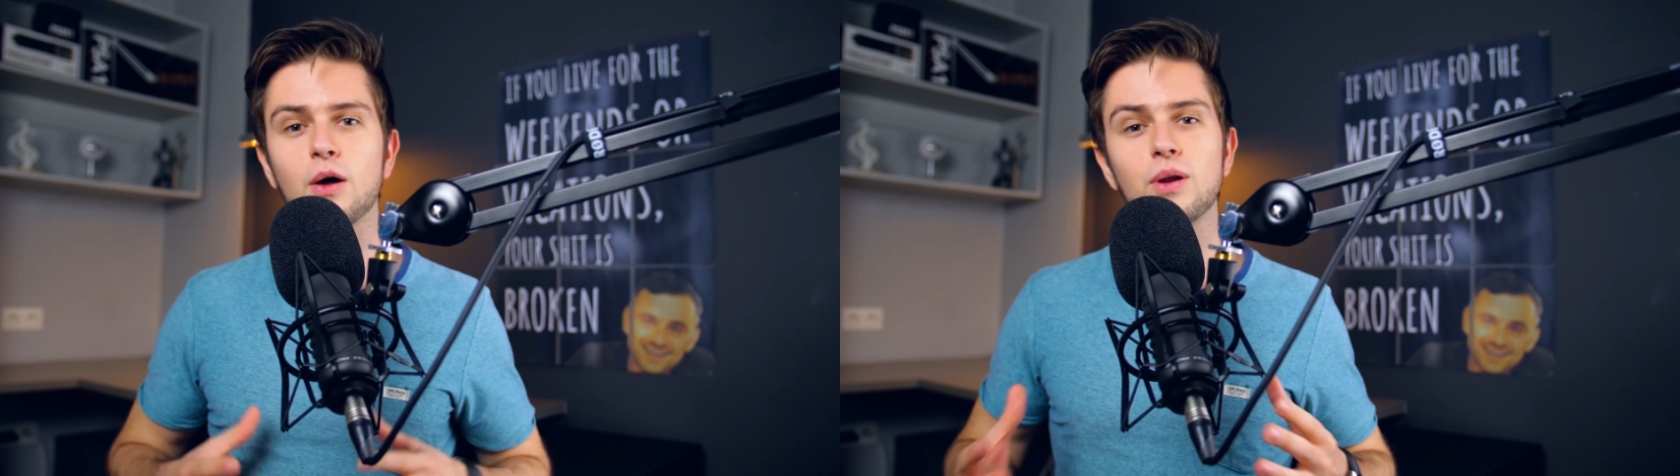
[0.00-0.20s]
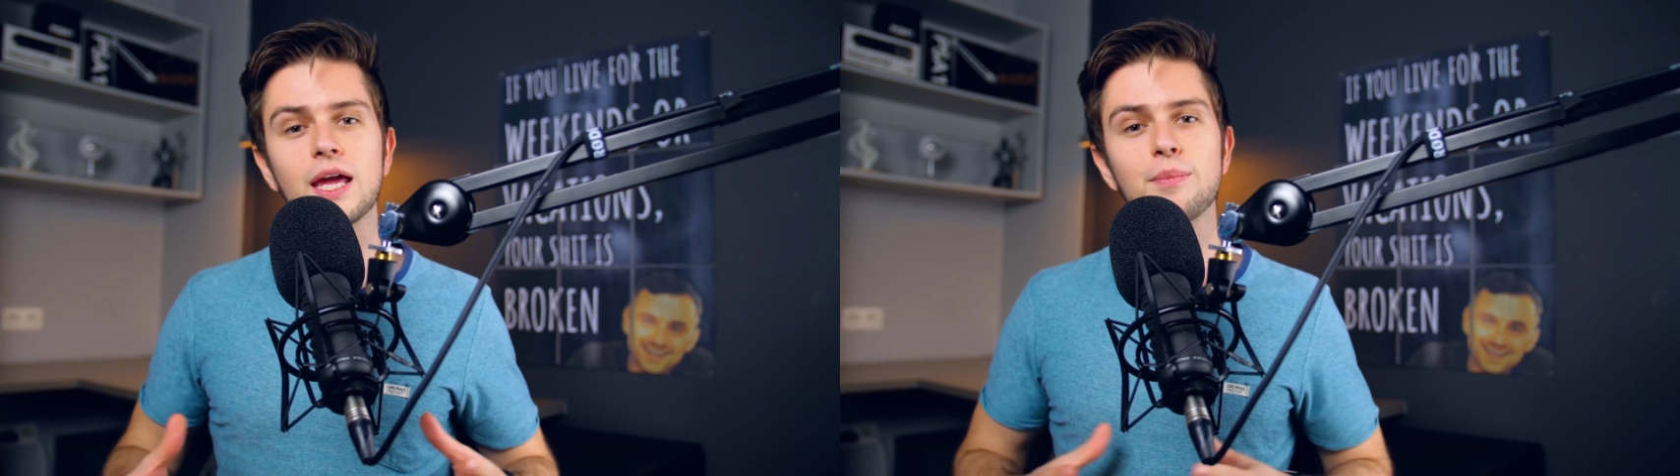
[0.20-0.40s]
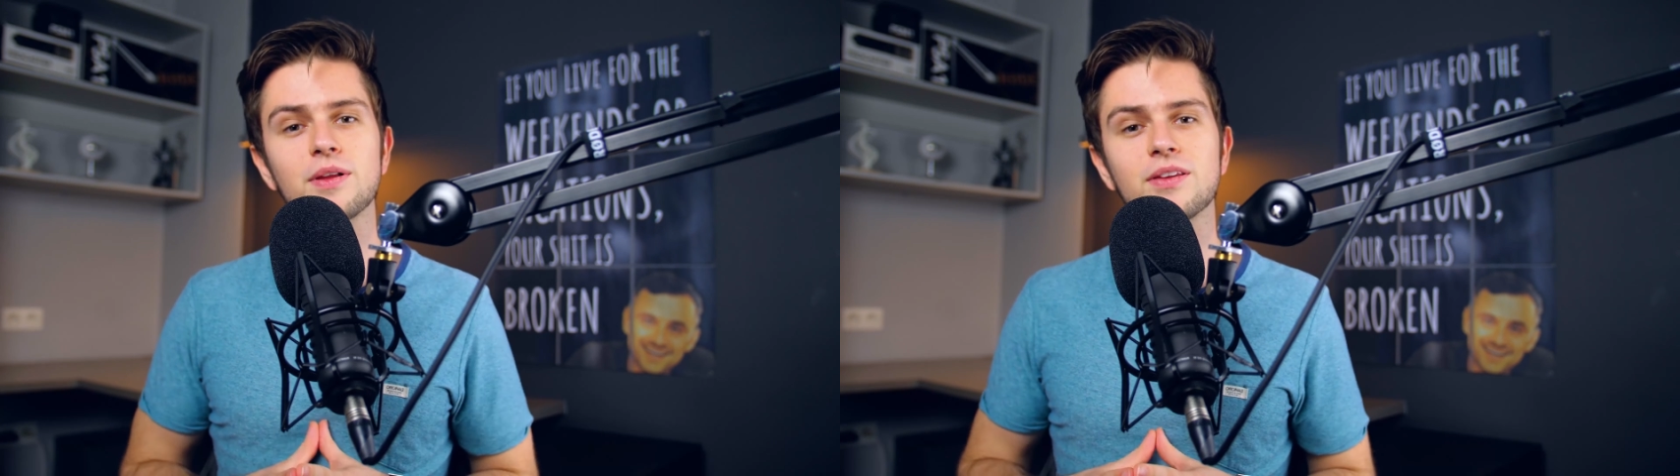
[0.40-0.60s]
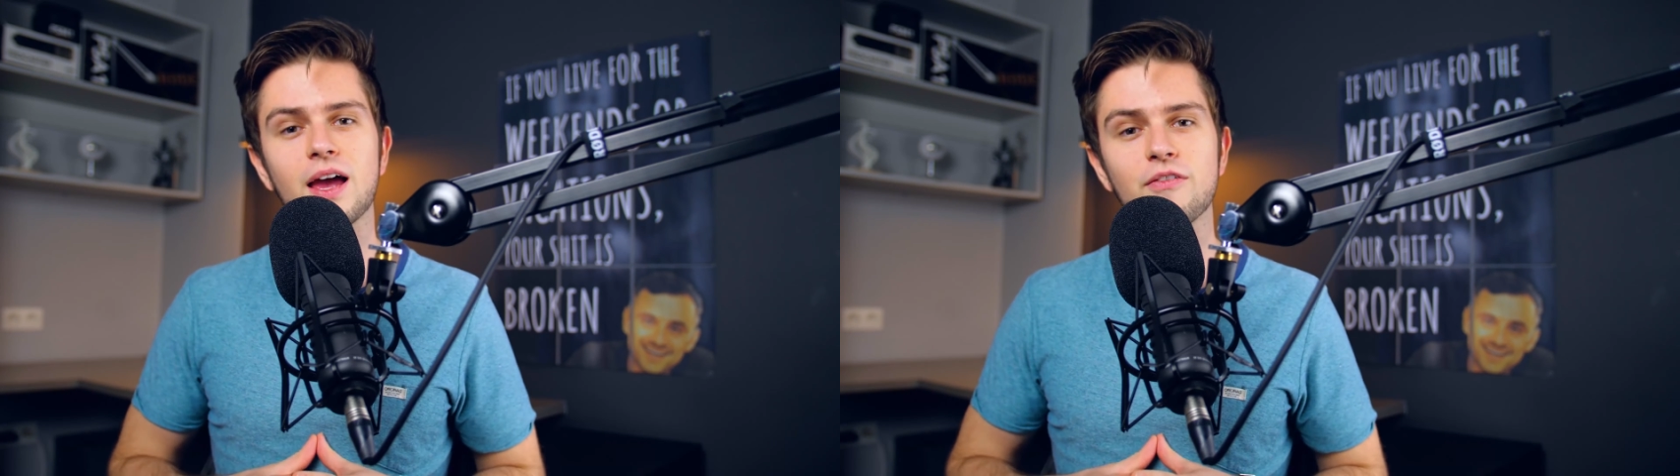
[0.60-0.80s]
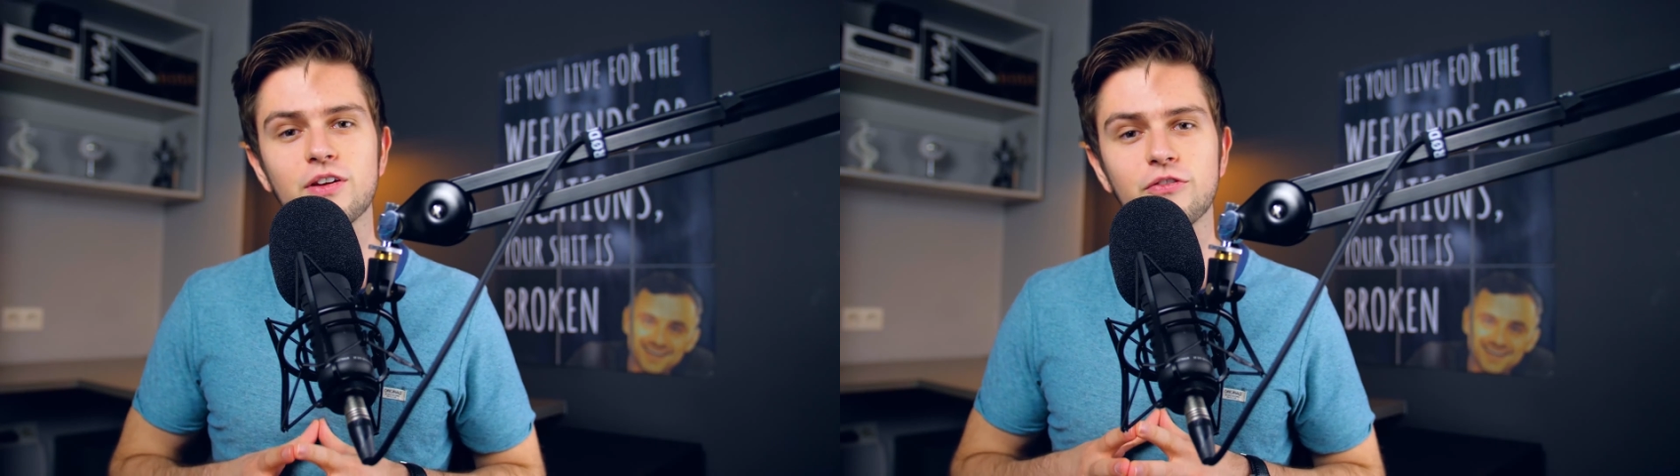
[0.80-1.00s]
Now labels
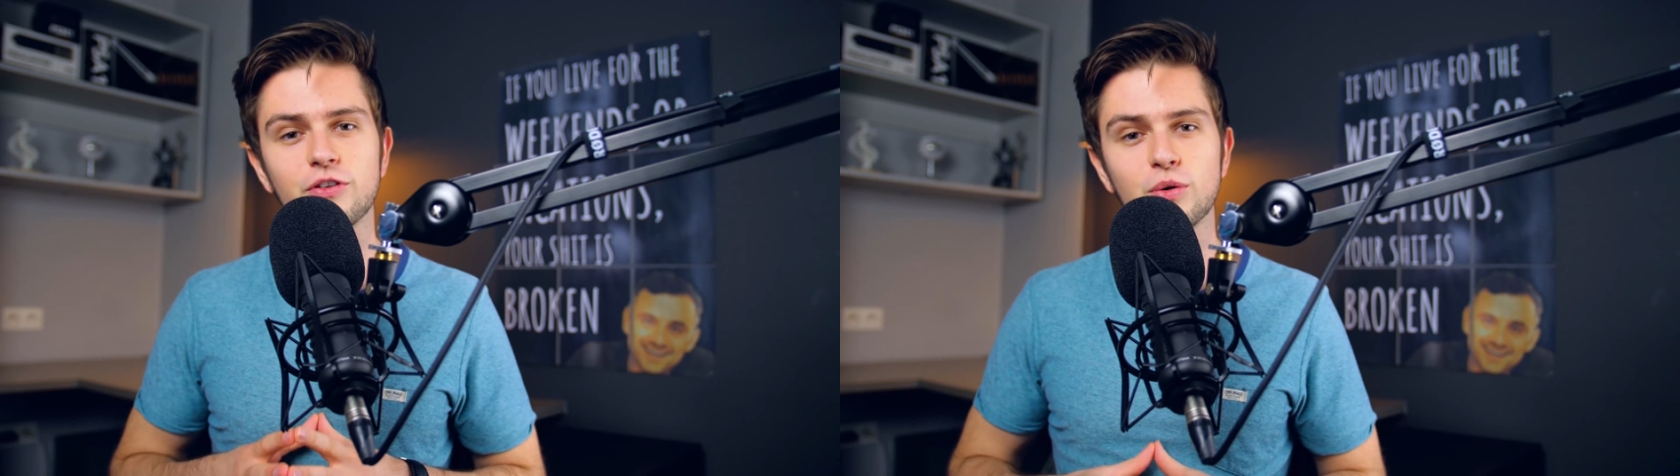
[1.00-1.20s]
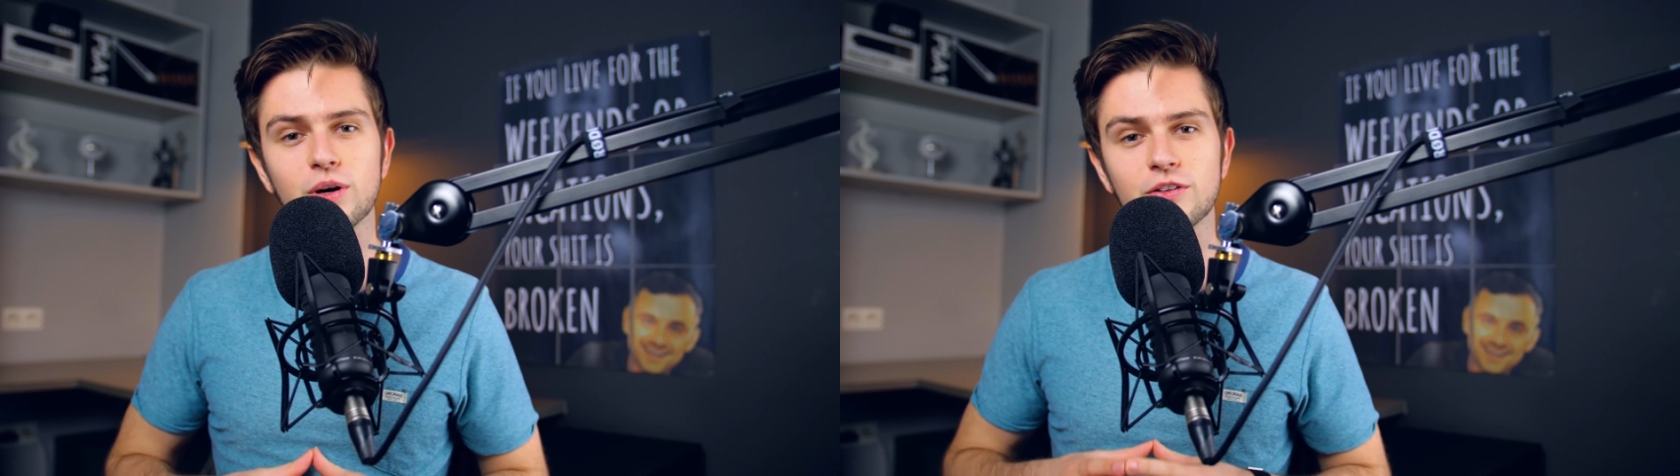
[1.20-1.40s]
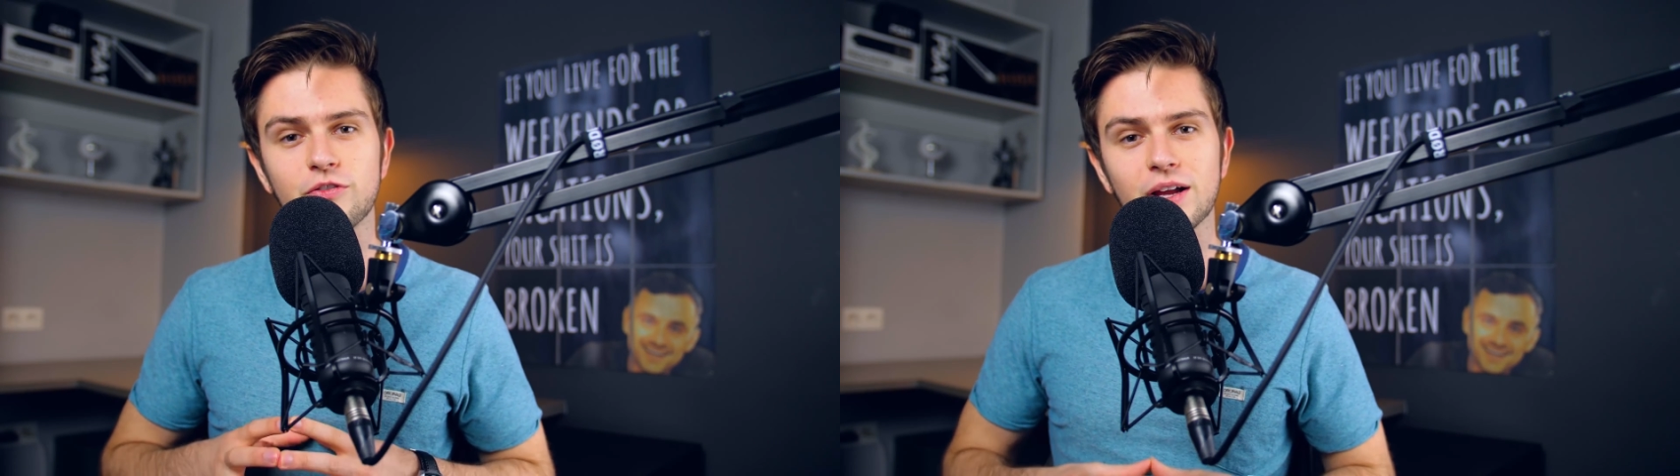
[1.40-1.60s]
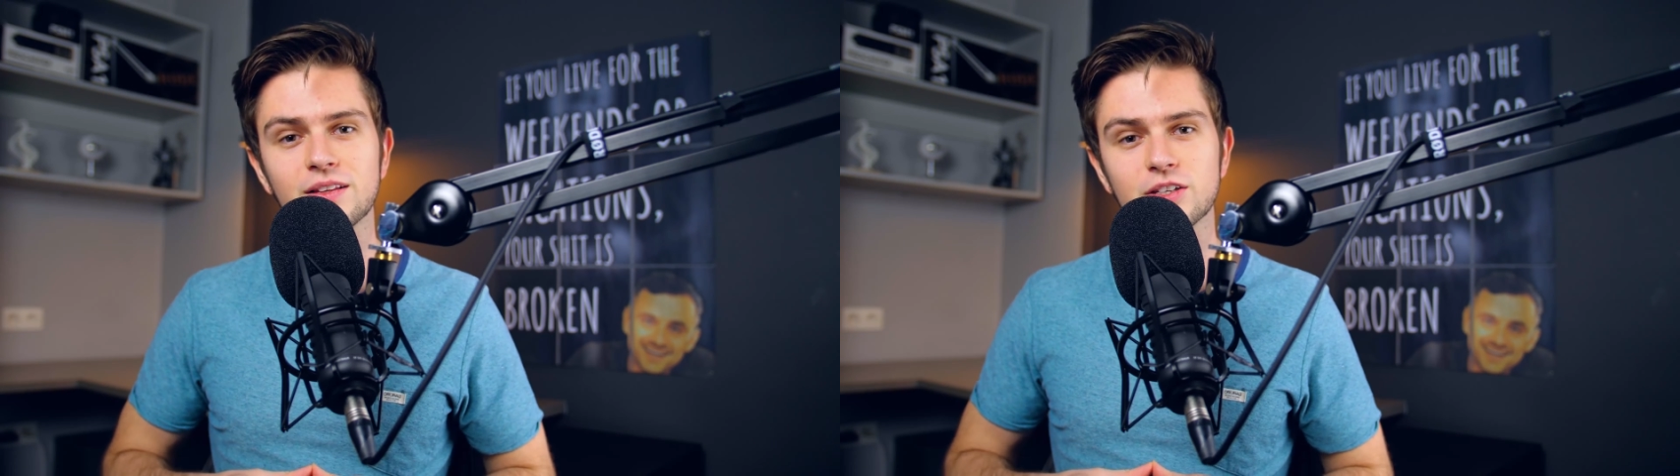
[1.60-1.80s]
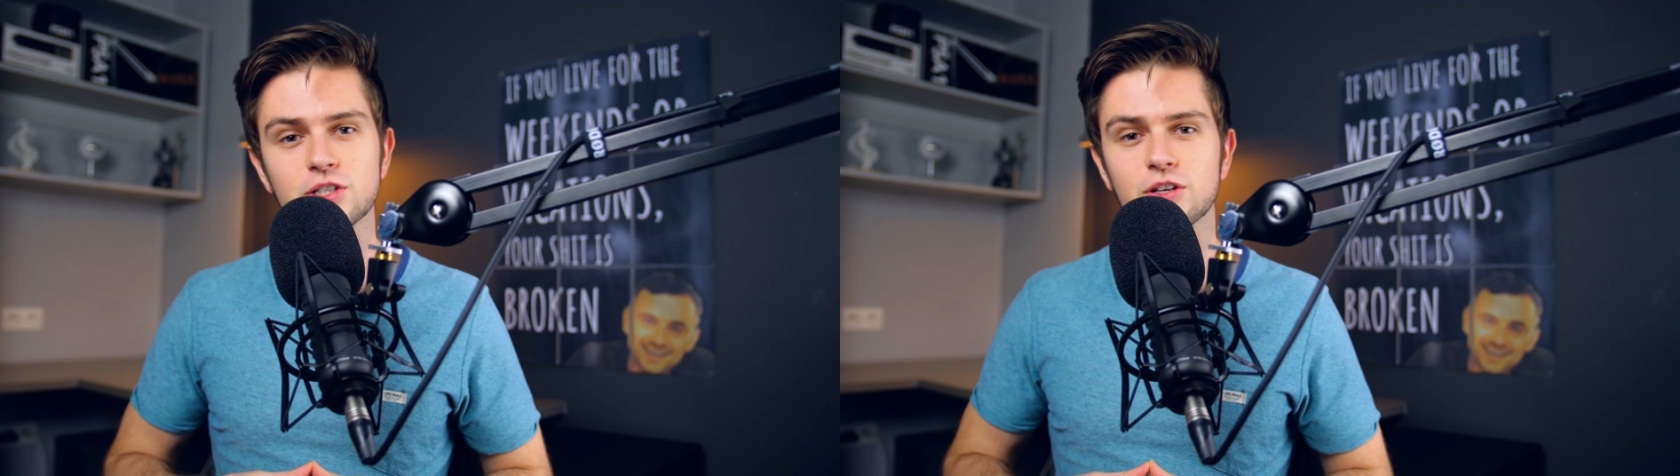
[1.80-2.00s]
have a few
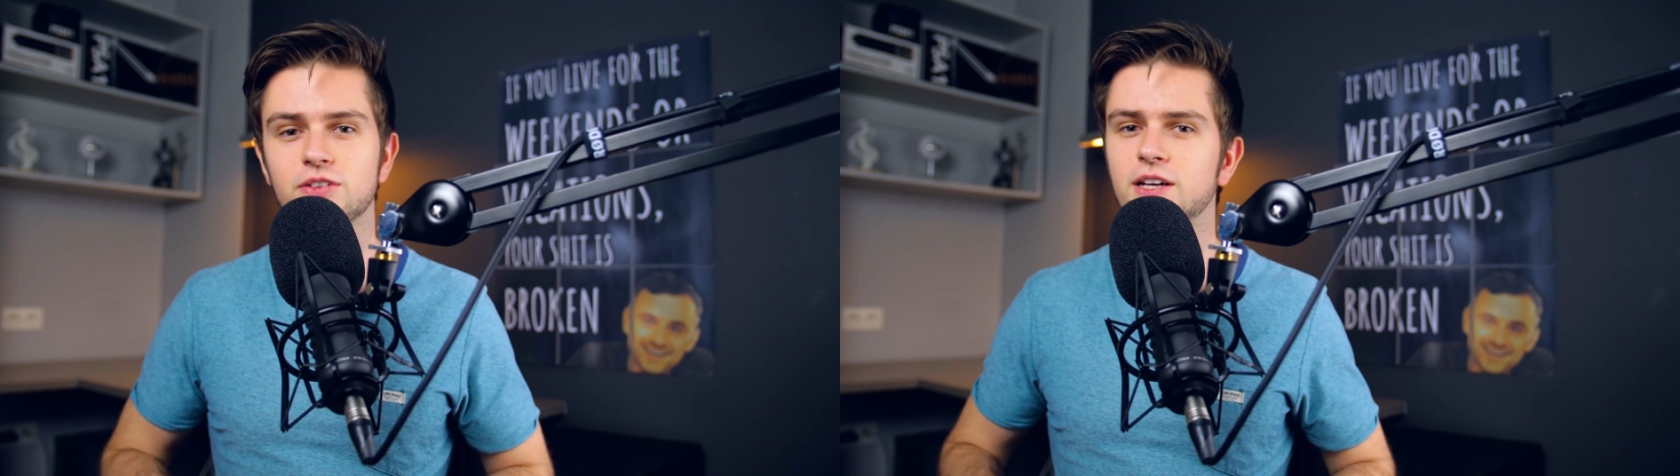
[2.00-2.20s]
advantages,